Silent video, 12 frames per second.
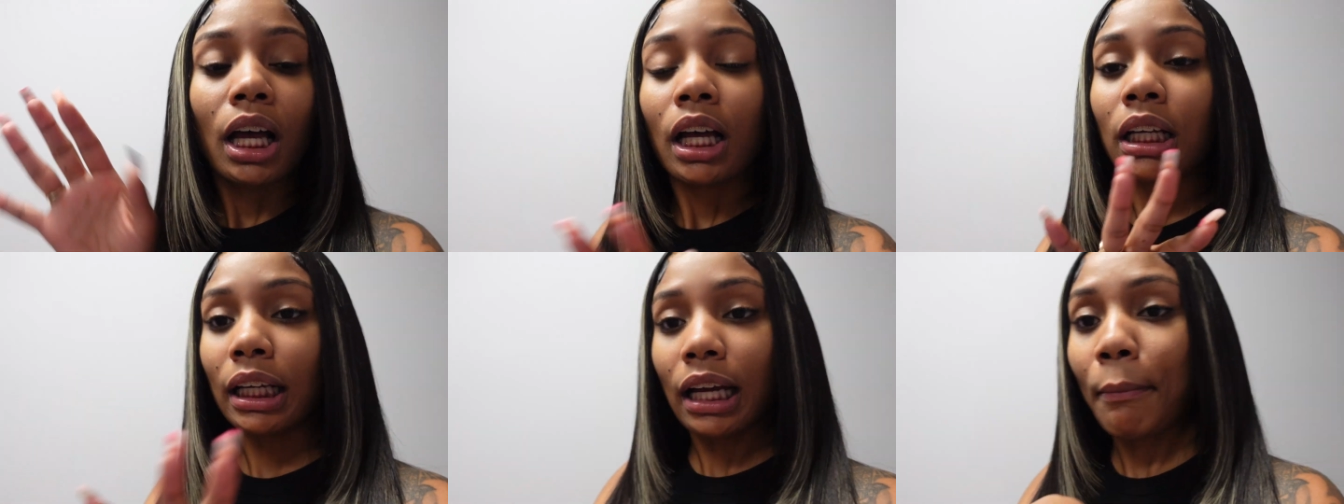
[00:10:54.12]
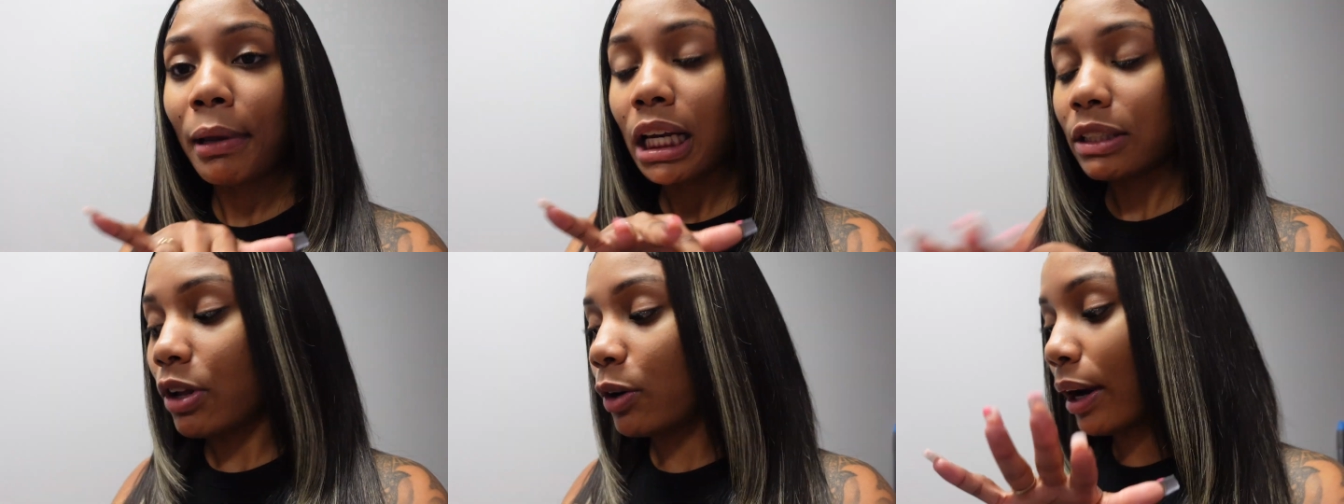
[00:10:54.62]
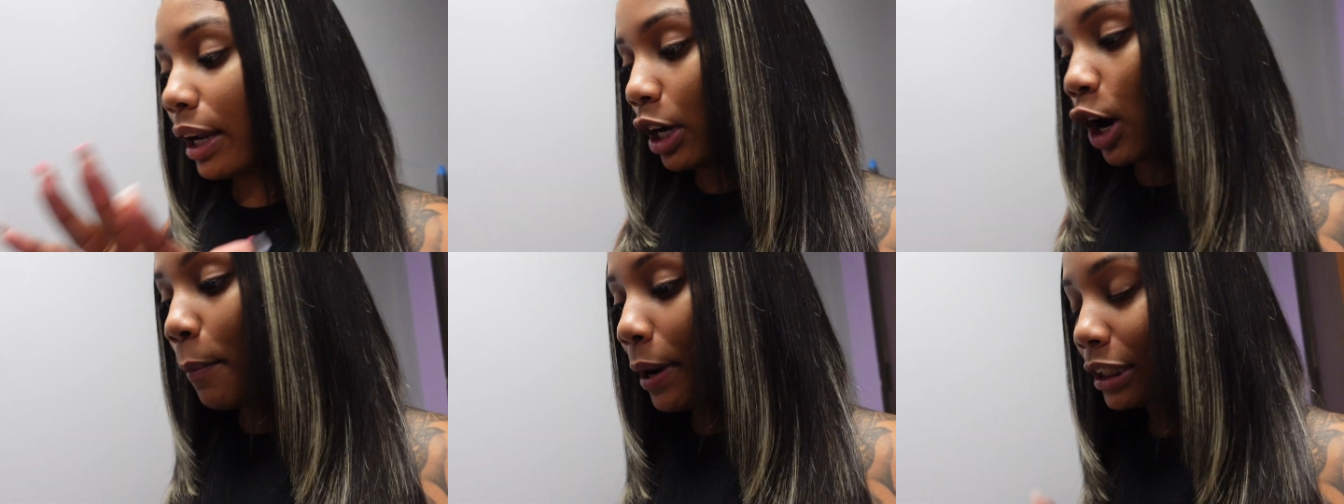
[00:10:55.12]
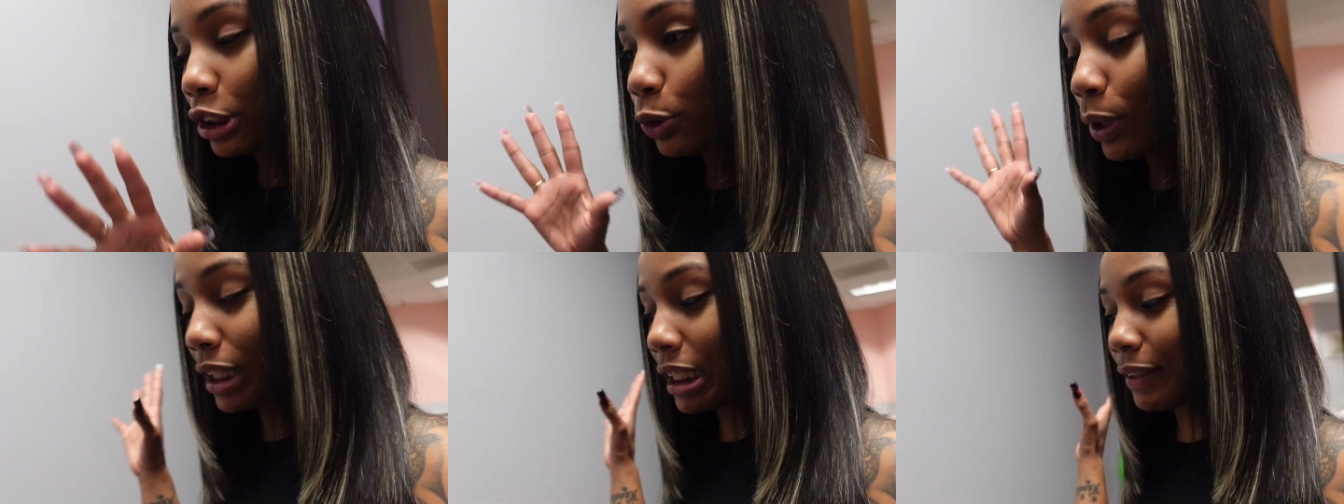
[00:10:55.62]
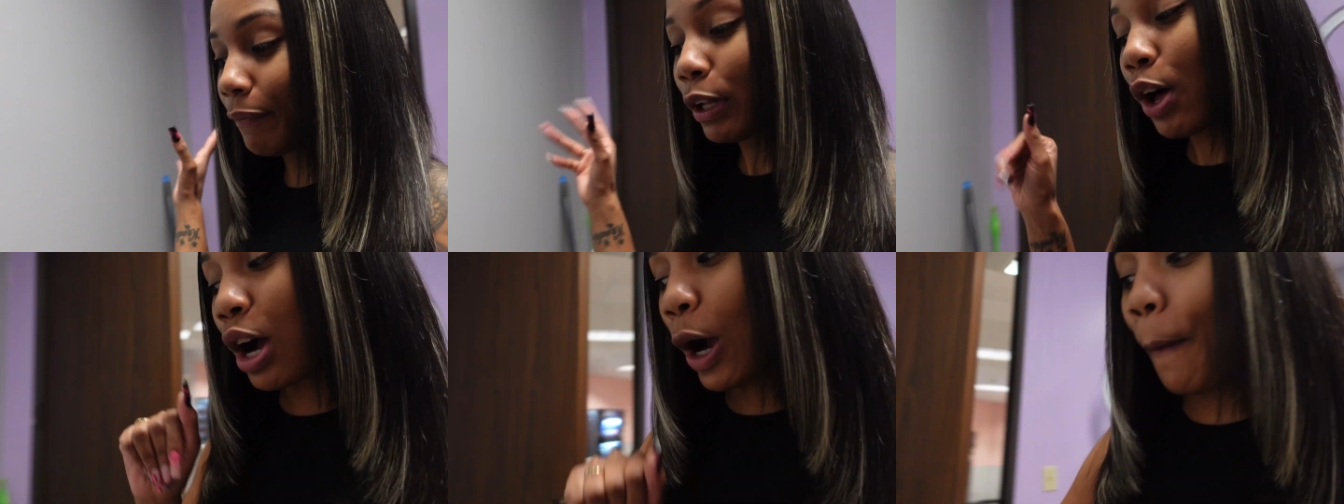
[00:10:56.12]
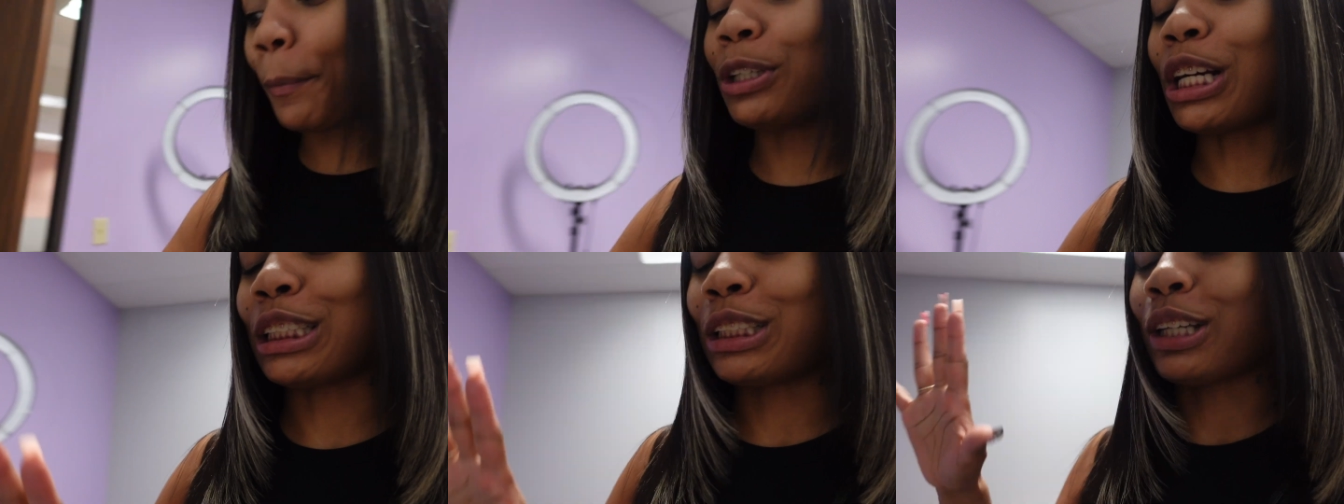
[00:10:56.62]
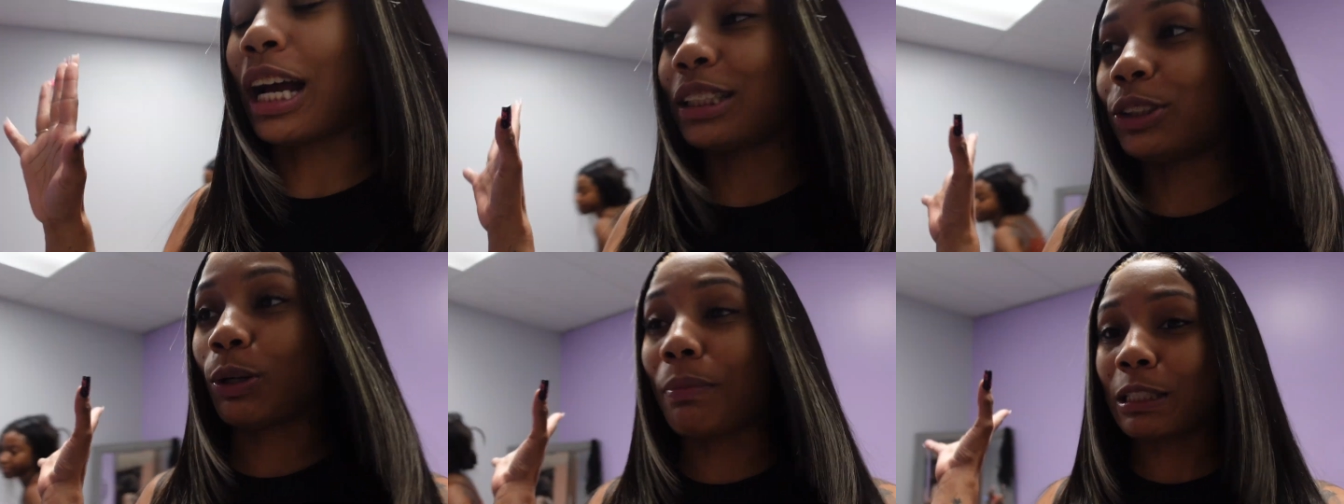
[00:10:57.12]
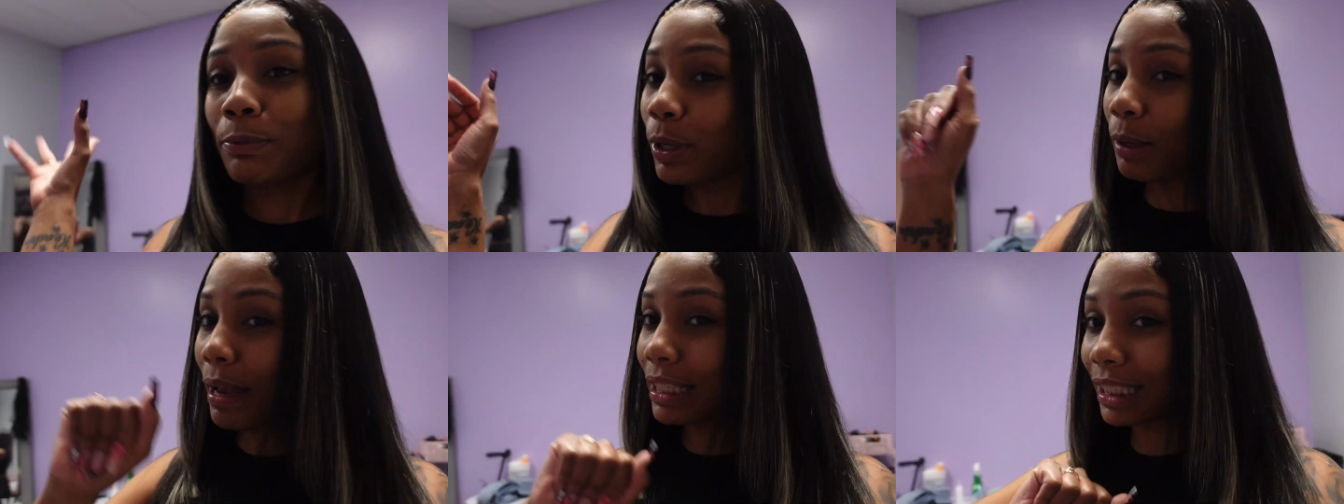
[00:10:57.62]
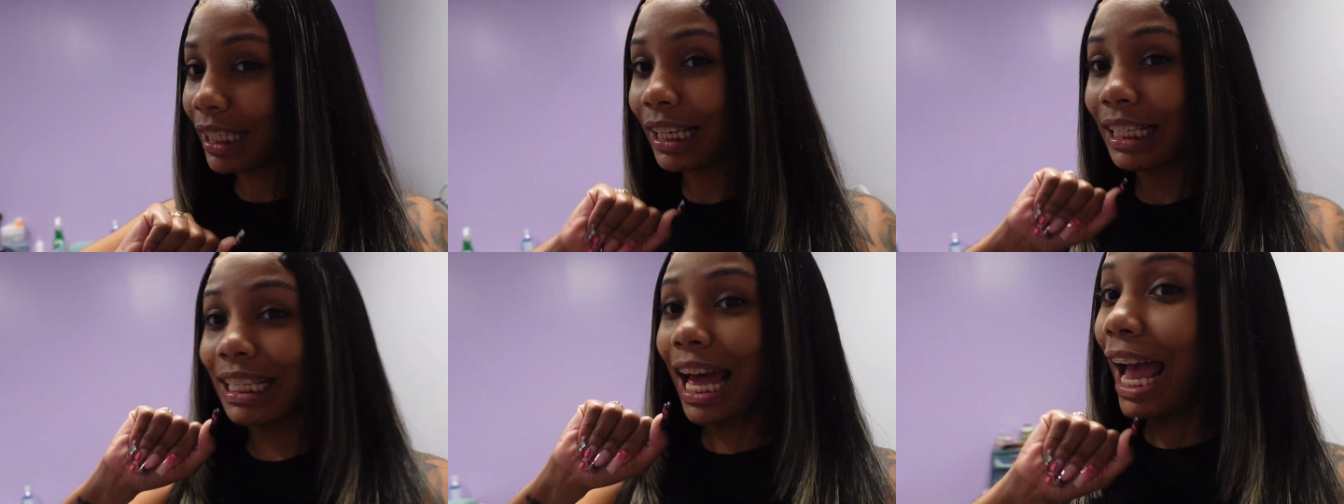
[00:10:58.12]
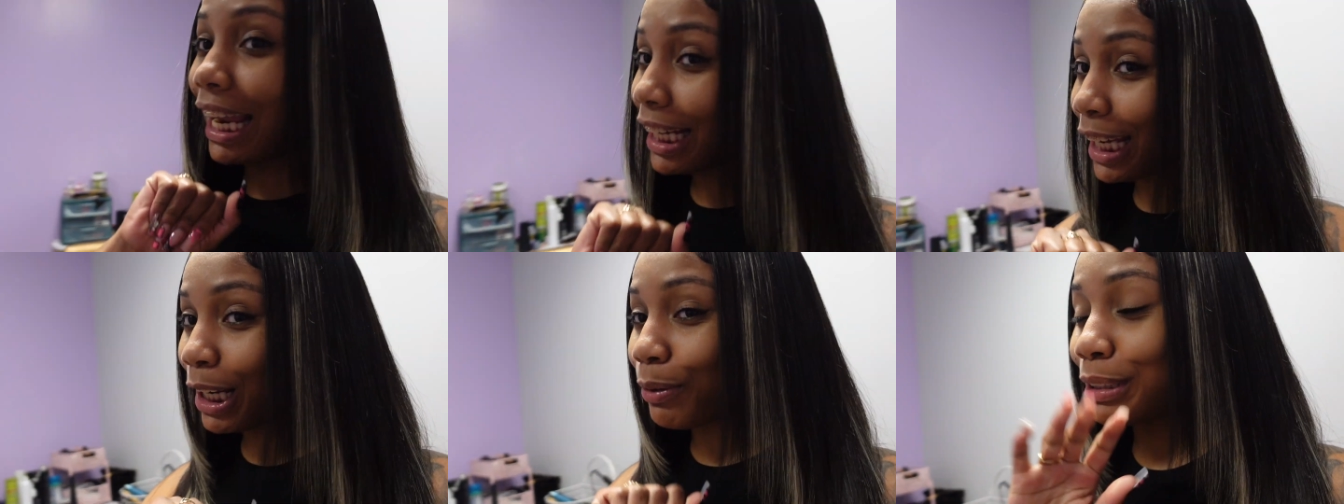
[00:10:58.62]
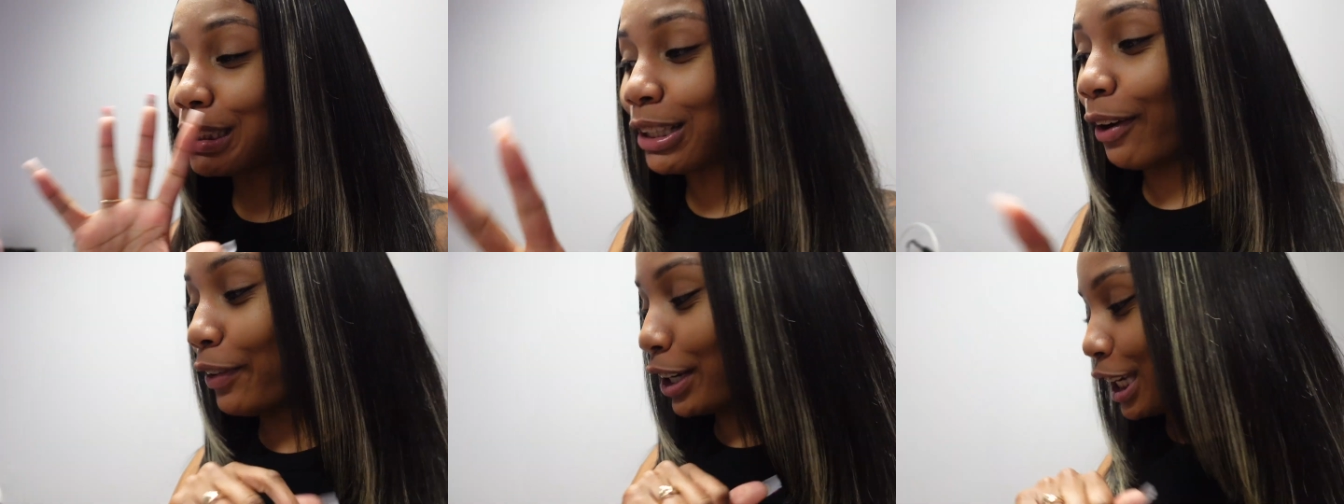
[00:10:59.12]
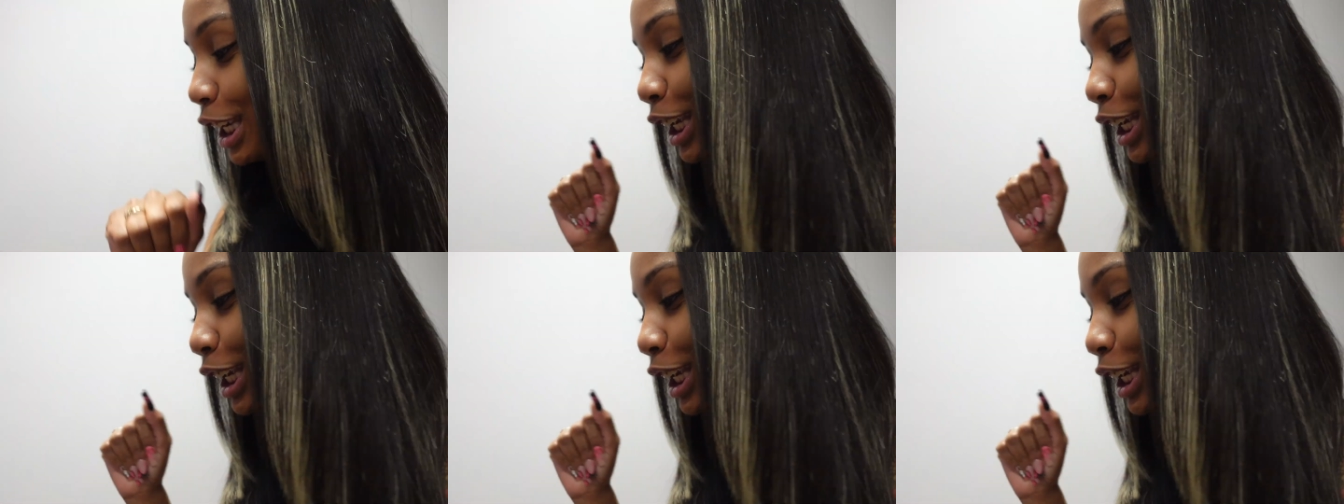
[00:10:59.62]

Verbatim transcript: yeah i'm gonna end this vlog right here i hope you guys enjoyed this vlog i hope you guys guys enjoyed my spooky basket because i did it was so freaking